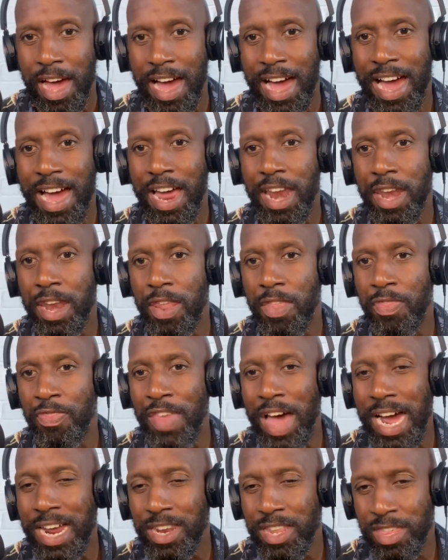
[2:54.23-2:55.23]
And
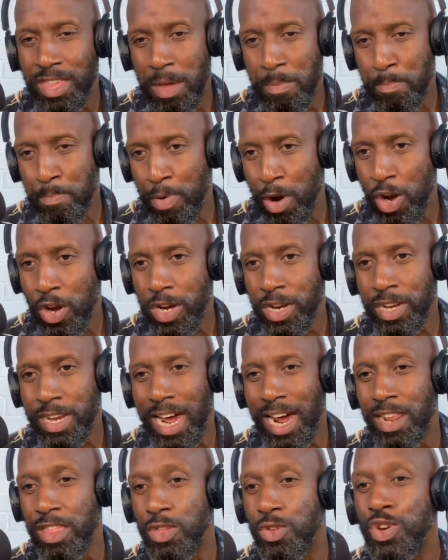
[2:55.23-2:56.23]
that is then broken
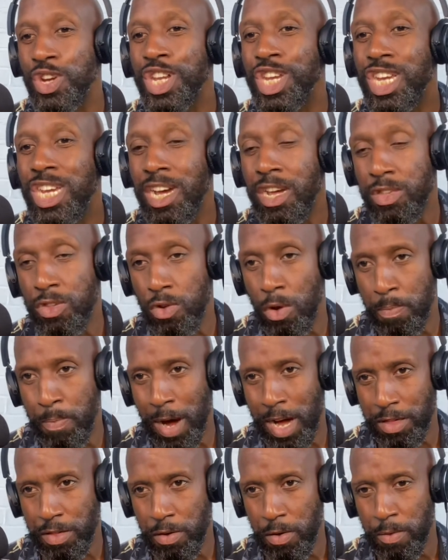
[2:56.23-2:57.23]
down into a jigsaw
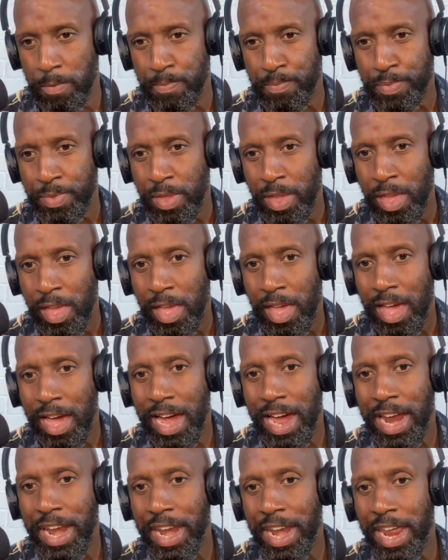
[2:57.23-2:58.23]
puzzle.
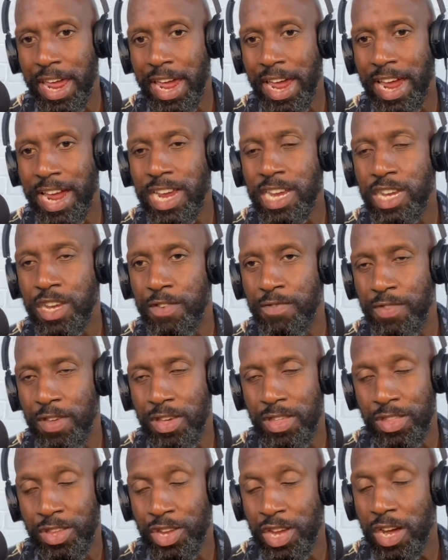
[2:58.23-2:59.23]
And each of
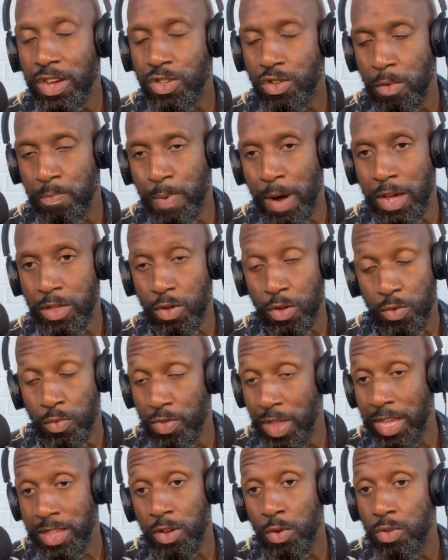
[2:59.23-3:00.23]
the jigsaw puzzles,
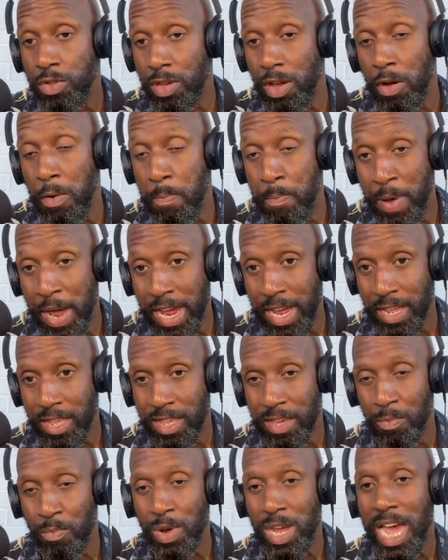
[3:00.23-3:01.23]
there's also a piece, and we